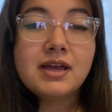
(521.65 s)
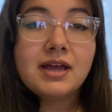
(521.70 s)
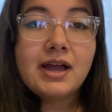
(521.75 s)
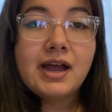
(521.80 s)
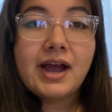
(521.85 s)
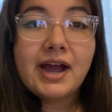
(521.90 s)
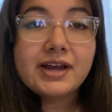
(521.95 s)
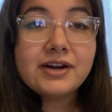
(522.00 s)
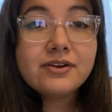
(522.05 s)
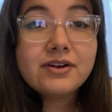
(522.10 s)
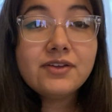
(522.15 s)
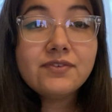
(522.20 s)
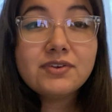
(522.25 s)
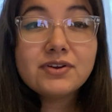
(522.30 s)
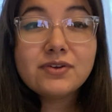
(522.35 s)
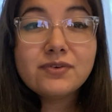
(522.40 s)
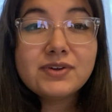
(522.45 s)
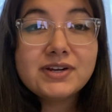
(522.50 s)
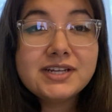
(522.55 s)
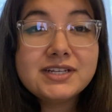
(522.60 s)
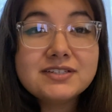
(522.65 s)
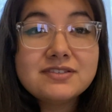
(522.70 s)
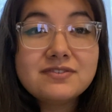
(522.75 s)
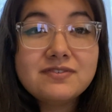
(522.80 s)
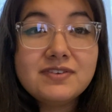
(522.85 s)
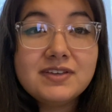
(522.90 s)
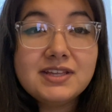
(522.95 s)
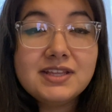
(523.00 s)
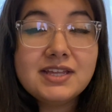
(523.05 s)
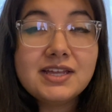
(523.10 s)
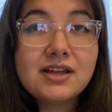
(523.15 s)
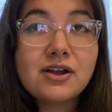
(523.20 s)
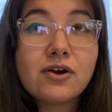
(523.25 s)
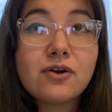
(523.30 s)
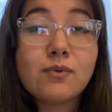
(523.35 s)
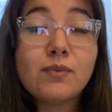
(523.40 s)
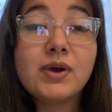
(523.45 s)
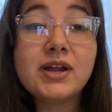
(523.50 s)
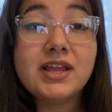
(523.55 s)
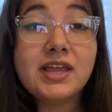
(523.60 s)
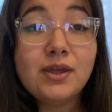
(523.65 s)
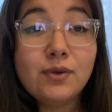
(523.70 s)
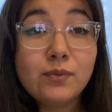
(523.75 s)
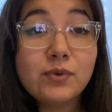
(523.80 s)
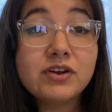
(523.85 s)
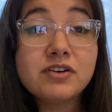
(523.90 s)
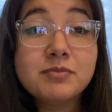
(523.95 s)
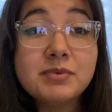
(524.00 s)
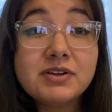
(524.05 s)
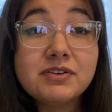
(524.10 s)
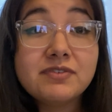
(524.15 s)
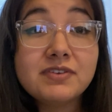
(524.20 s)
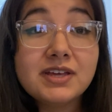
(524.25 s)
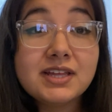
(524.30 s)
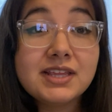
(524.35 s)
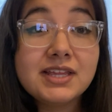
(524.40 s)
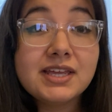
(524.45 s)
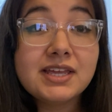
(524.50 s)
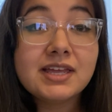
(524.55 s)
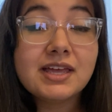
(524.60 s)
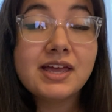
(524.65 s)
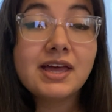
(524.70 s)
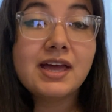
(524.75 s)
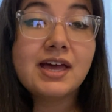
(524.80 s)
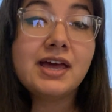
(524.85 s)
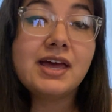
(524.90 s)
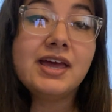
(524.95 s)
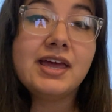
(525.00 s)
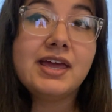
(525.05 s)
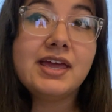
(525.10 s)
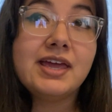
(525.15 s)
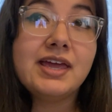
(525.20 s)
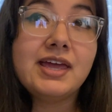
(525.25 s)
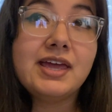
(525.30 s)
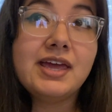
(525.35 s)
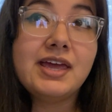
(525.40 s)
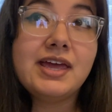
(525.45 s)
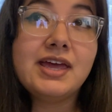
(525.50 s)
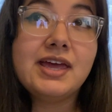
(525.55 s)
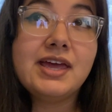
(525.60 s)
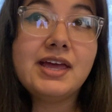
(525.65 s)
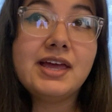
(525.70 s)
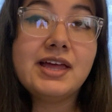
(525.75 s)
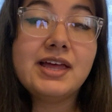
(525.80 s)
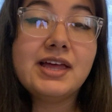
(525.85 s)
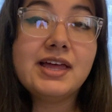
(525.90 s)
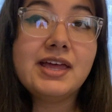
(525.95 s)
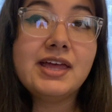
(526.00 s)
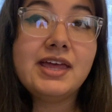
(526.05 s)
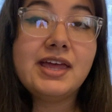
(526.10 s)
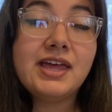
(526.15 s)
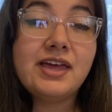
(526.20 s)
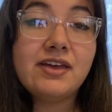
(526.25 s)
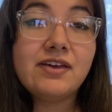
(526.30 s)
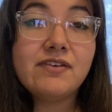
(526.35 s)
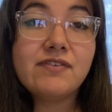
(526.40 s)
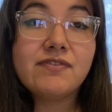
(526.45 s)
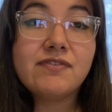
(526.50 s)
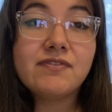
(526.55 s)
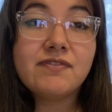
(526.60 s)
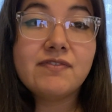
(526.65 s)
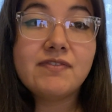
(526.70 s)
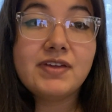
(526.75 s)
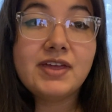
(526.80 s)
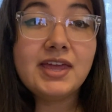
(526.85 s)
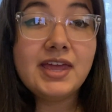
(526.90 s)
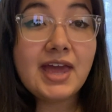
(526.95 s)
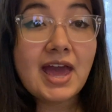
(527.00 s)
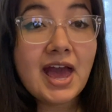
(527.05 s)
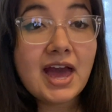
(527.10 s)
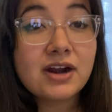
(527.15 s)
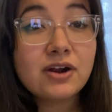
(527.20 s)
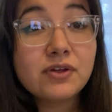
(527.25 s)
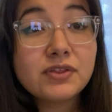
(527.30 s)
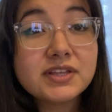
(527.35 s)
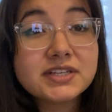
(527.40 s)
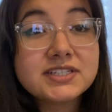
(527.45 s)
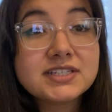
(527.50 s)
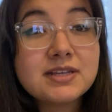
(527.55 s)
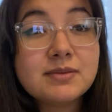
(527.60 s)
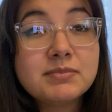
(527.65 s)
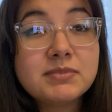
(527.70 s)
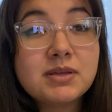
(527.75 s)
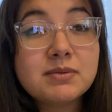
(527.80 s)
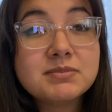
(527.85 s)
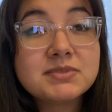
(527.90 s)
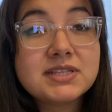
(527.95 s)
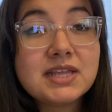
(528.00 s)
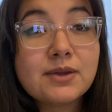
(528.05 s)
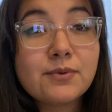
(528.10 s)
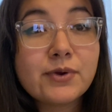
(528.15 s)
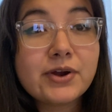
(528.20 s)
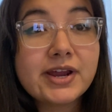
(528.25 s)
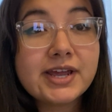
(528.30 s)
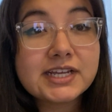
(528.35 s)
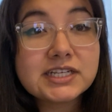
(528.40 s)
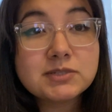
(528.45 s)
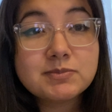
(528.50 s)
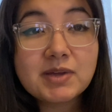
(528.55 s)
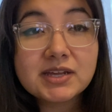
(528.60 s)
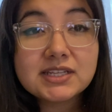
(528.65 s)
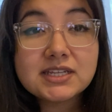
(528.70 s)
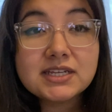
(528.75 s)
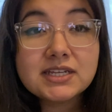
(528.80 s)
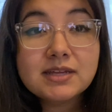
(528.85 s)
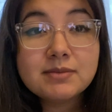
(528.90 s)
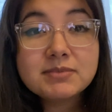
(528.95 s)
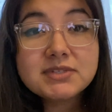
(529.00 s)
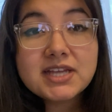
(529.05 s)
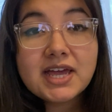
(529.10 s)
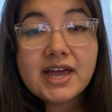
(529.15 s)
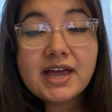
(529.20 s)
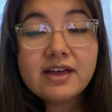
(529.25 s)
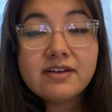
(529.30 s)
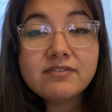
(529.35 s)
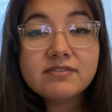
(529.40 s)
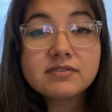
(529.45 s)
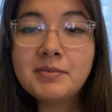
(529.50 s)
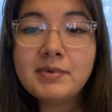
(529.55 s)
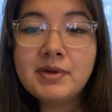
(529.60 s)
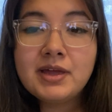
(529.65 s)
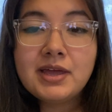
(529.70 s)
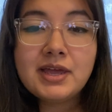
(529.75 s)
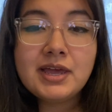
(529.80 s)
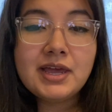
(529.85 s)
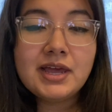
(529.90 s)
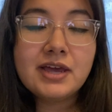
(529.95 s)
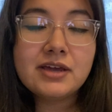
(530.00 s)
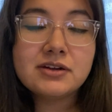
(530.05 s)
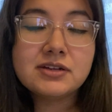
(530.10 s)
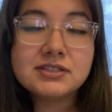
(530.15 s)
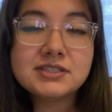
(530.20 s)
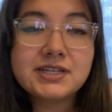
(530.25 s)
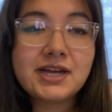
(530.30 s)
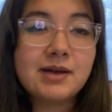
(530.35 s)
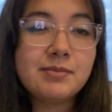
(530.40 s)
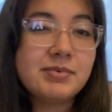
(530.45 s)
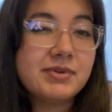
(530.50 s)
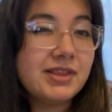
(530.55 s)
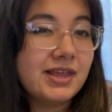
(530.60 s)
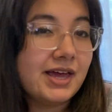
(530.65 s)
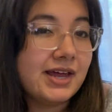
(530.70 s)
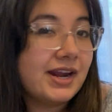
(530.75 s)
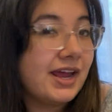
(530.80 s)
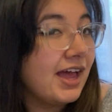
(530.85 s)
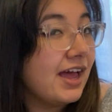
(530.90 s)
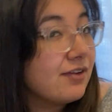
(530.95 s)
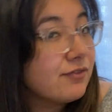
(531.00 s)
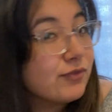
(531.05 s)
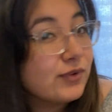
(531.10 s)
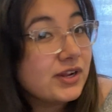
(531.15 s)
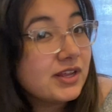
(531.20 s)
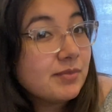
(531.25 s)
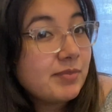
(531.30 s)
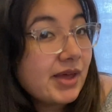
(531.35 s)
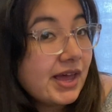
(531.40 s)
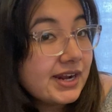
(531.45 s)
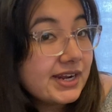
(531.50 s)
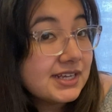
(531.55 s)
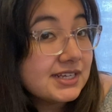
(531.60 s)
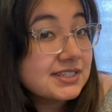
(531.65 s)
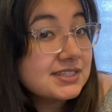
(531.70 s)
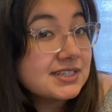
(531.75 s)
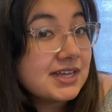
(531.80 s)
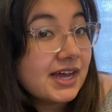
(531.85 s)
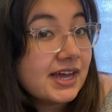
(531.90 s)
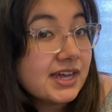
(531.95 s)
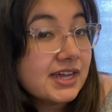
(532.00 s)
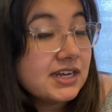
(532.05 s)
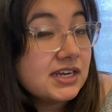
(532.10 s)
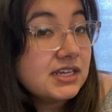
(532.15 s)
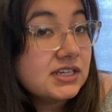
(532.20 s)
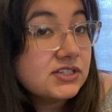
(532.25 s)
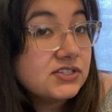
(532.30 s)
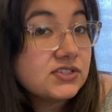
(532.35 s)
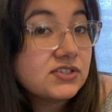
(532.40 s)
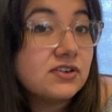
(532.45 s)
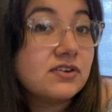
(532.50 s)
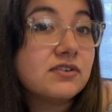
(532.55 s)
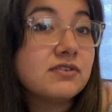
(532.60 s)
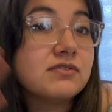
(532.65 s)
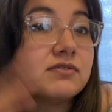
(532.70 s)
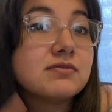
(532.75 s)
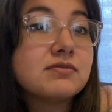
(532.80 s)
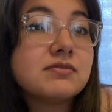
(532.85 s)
I don't even know what he's feeling or what he would have been feeling if he had all the symptoms they were expecting him to have. And on top of that, I have really bad anxiety. So,